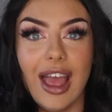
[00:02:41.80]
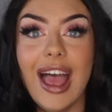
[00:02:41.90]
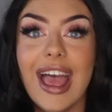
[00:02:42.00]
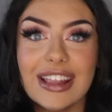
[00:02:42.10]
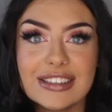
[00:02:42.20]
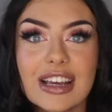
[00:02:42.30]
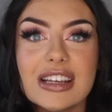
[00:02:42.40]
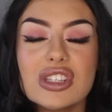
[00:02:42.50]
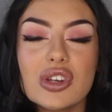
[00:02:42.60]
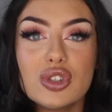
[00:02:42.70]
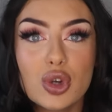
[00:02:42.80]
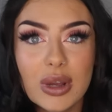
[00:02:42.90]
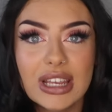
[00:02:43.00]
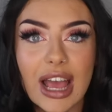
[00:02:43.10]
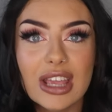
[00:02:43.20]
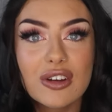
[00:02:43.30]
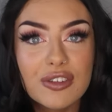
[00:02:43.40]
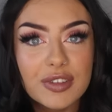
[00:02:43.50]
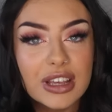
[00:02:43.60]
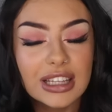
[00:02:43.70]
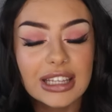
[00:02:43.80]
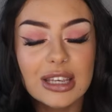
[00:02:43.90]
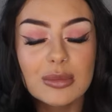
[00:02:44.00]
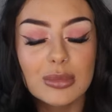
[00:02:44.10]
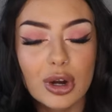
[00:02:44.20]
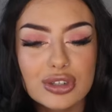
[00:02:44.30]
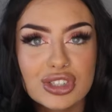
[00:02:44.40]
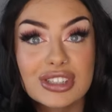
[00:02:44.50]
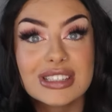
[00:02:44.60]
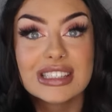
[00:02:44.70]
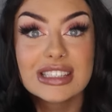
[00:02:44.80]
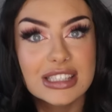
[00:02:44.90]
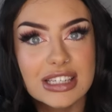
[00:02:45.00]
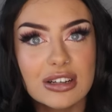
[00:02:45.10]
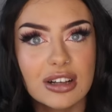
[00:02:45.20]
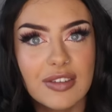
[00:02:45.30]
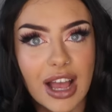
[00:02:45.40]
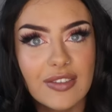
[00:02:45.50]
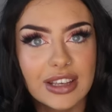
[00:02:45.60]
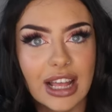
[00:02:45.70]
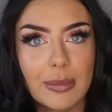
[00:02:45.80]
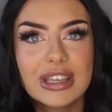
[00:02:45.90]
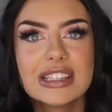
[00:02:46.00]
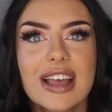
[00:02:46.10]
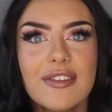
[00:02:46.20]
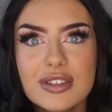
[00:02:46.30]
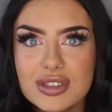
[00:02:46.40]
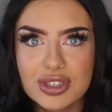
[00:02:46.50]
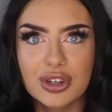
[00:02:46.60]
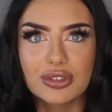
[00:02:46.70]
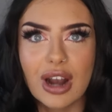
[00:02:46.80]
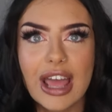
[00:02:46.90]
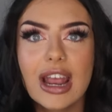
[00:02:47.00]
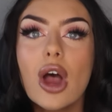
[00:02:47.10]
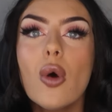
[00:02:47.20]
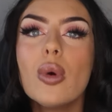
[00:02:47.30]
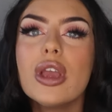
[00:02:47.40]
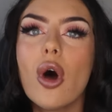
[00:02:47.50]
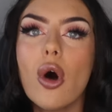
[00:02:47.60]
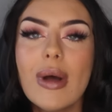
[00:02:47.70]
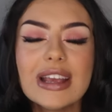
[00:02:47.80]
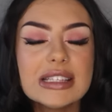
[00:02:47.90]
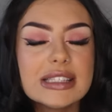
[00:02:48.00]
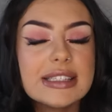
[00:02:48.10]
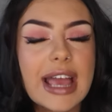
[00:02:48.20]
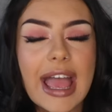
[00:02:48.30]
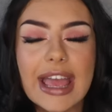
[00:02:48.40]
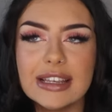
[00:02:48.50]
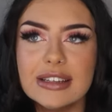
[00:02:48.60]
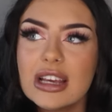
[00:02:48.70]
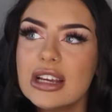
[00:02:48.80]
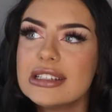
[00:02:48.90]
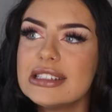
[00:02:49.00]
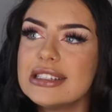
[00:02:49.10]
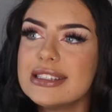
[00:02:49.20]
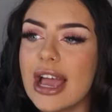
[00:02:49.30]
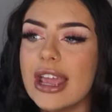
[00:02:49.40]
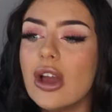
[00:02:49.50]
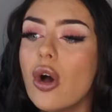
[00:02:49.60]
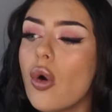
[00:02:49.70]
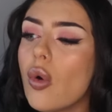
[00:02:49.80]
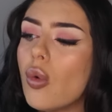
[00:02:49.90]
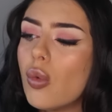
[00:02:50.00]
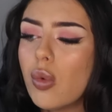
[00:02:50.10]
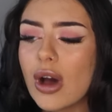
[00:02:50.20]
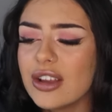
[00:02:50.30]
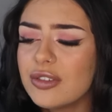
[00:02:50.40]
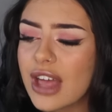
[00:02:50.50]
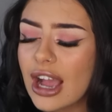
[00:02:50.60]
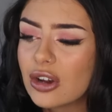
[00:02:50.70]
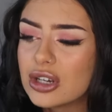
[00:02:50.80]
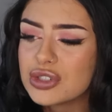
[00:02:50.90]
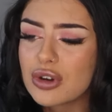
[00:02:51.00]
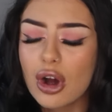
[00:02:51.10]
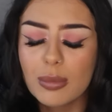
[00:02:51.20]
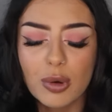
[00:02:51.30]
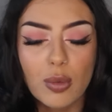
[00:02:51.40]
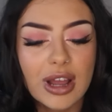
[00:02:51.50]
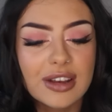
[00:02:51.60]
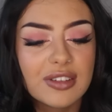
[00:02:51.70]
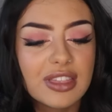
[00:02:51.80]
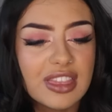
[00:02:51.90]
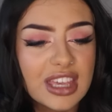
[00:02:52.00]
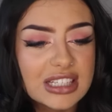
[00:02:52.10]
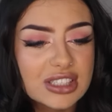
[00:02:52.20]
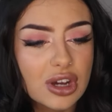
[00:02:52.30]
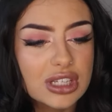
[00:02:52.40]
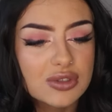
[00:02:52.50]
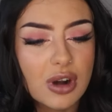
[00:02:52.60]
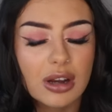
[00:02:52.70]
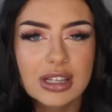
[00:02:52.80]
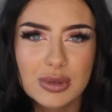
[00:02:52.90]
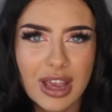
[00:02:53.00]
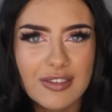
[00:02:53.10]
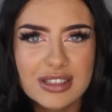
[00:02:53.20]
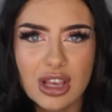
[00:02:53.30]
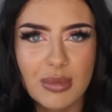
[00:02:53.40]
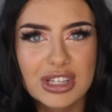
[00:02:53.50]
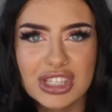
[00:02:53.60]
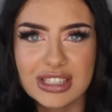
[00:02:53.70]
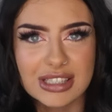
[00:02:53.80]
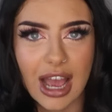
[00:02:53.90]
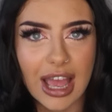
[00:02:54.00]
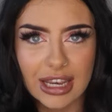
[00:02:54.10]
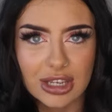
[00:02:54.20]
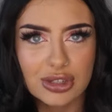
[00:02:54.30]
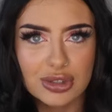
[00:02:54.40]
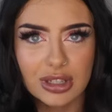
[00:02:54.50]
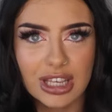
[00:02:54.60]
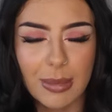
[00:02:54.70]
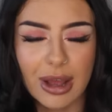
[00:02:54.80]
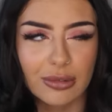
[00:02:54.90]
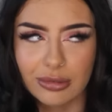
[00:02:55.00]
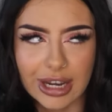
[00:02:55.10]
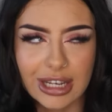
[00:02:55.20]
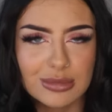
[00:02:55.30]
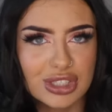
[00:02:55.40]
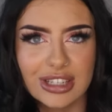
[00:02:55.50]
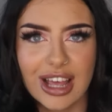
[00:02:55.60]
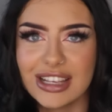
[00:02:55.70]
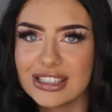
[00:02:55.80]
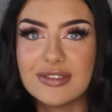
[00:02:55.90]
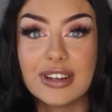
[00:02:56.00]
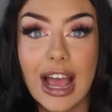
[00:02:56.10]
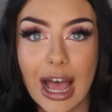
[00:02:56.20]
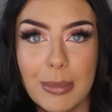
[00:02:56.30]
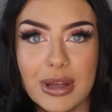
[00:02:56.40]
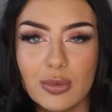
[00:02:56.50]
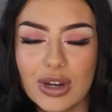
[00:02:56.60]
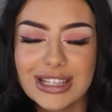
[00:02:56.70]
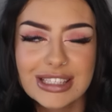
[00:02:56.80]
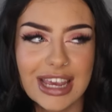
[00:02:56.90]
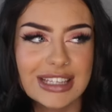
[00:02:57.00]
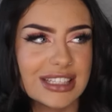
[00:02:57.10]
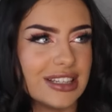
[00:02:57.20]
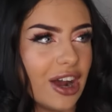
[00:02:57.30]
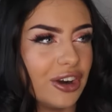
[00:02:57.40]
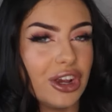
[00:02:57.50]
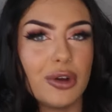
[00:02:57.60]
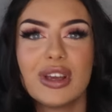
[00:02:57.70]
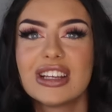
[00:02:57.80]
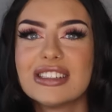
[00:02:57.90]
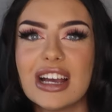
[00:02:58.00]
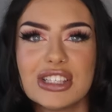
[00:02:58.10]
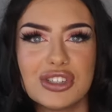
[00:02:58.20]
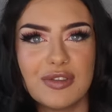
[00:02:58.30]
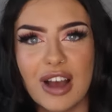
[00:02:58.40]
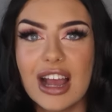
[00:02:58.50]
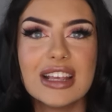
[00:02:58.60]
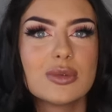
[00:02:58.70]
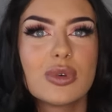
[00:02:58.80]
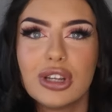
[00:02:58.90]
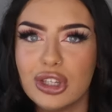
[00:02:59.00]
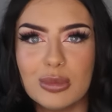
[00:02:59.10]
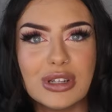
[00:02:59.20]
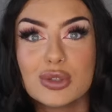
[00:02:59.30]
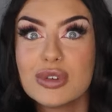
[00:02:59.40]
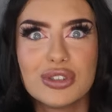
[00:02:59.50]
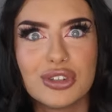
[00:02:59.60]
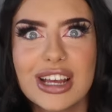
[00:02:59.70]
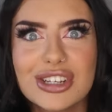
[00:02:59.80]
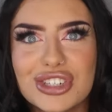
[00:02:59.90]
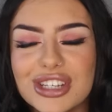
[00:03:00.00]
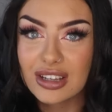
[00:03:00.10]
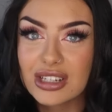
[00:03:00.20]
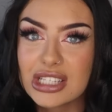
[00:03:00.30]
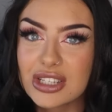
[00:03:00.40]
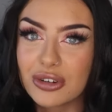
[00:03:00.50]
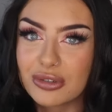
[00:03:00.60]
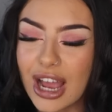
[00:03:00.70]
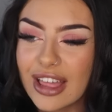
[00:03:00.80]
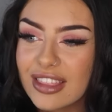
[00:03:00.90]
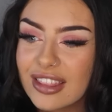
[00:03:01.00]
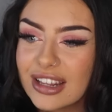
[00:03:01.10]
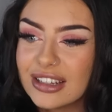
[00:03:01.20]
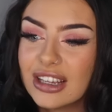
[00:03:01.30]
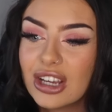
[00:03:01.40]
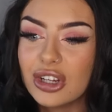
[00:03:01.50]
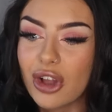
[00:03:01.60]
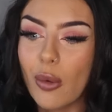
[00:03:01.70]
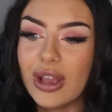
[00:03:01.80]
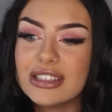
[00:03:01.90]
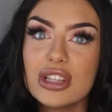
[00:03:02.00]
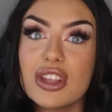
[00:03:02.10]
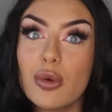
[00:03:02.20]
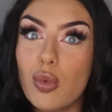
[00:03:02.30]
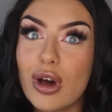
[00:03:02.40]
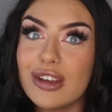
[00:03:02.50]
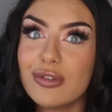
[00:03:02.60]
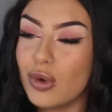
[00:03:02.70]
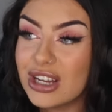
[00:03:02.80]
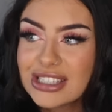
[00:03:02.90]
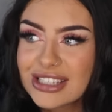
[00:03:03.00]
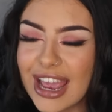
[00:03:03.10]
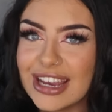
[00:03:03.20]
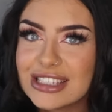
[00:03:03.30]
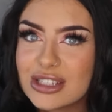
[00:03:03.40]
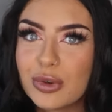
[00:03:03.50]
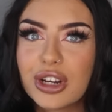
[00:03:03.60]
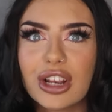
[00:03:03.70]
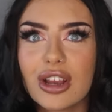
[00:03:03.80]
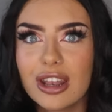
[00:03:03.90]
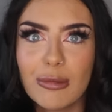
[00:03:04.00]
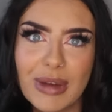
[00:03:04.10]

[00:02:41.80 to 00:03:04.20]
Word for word: And as you're doing that, you're feeling the emotions still of having that because that feels good, right? We always tend to say what if that goes wrong? But what if this goes wrong? Because we have so much anxiety usually about random shit that hasn't even happened. Worst case scenario, we catastrophize, we're humans, we do that shit. So rather than going to the what if worst case, we're gonna go to the